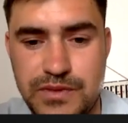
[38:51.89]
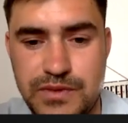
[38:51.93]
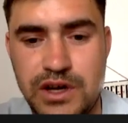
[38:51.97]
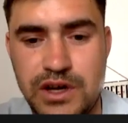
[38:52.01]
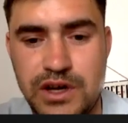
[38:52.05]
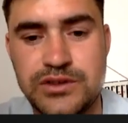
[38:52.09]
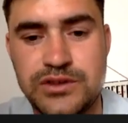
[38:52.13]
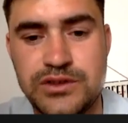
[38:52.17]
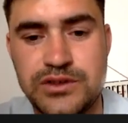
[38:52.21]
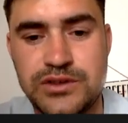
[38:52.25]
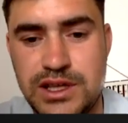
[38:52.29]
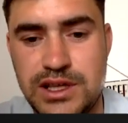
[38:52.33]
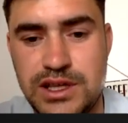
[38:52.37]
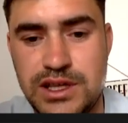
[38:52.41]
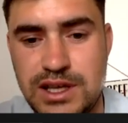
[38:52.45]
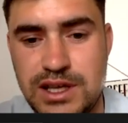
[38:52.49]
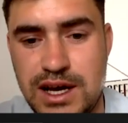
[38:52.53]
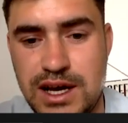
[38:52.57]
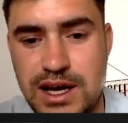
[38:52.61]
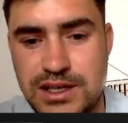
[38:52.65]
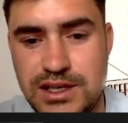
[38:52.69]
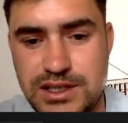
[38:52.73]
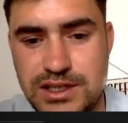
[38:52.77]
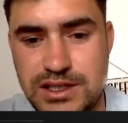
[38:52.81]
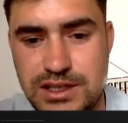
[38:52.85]
Underneath
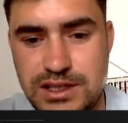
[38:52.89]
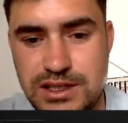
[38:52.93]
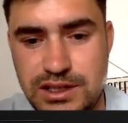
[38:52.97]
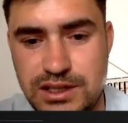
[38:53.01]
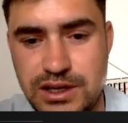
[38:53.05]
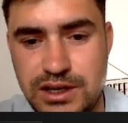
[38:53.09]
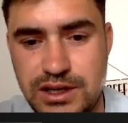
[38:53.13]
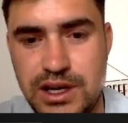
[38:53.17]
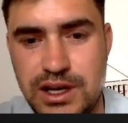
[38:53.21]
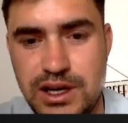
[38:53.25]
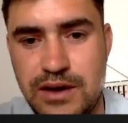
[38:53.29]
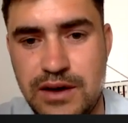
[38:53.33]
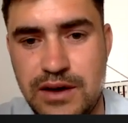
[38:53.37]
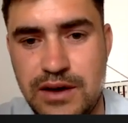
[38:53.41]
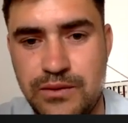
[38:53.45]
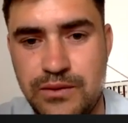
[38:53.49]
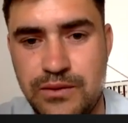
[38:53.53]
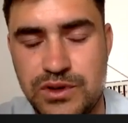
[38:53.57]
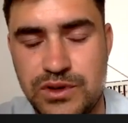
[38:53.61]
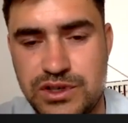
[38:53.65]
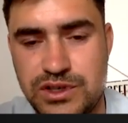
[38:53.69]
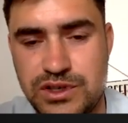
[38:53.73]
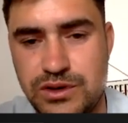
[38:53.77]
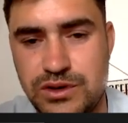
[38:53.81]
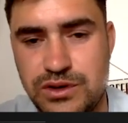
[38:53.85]
that, you're going to have
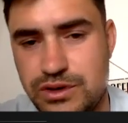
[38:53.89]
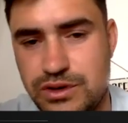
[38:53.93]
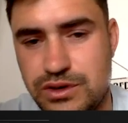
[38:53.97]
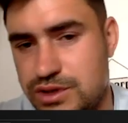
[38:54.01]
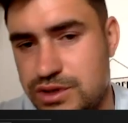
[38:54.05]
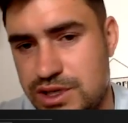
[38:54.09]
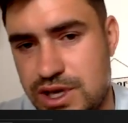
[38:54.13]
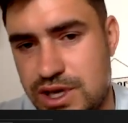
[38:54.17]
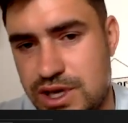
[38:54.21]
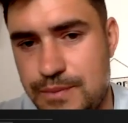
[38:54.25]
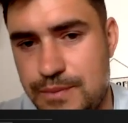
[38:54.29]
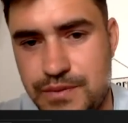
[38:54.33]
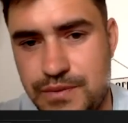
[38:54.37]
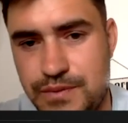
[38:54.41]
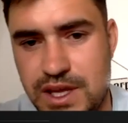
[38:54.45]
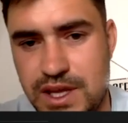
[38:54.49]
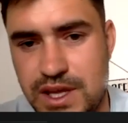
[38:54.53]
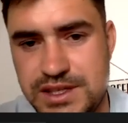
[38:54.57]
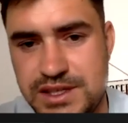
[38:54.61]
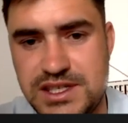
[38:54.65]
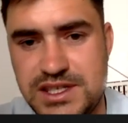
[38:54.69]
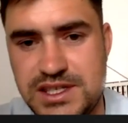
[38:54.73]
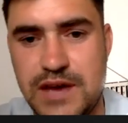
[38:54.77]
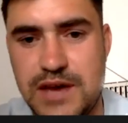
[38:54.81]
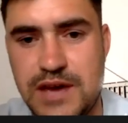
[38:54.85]
what's called a
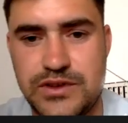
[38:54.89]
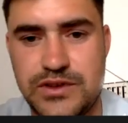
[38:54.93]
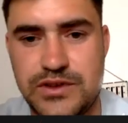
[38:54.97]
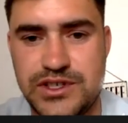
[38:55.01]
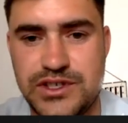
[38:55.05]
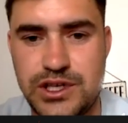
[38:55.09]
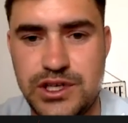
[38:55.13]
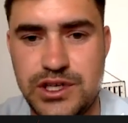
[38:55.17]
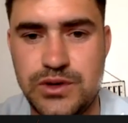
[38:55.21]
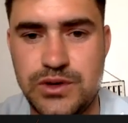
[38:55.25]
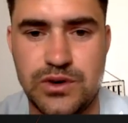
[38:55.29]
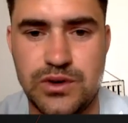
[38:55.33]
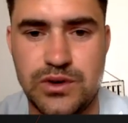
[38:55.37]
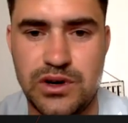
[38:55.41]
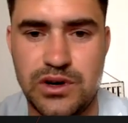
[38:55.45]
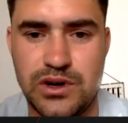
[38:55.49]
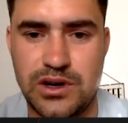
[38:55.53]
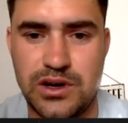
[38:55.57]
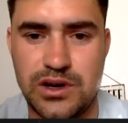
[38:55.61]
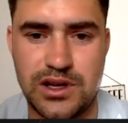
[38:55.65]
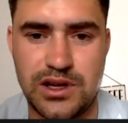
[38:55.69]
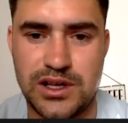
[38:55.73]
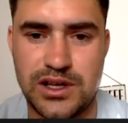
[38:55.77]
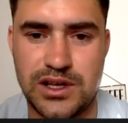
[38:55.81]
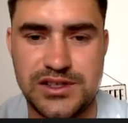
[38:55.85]
Sevens 2
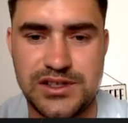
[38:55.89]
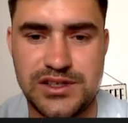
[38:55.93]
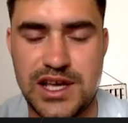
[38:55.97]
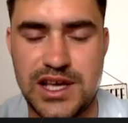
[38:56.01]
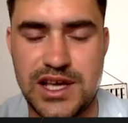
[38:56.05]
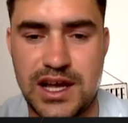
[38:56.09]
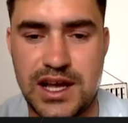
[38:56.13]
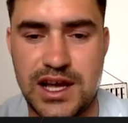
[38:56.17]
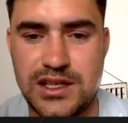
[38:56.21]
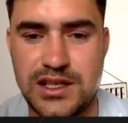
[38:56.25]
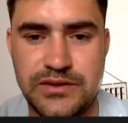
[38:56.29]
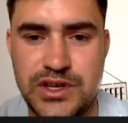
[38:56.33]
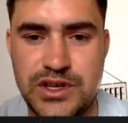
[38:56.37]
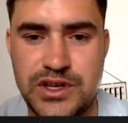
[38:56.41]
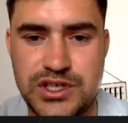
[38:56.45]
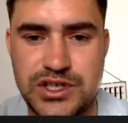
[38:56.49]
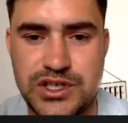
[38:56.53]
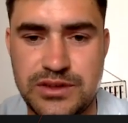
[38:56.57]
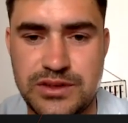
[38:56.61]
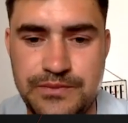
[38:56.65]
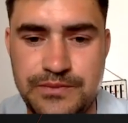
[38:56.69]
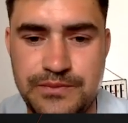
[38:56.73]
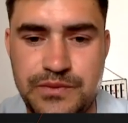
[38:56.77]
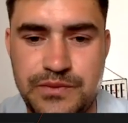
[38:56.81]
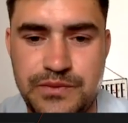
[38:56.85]
or a second
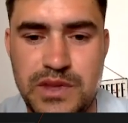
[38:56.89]
division,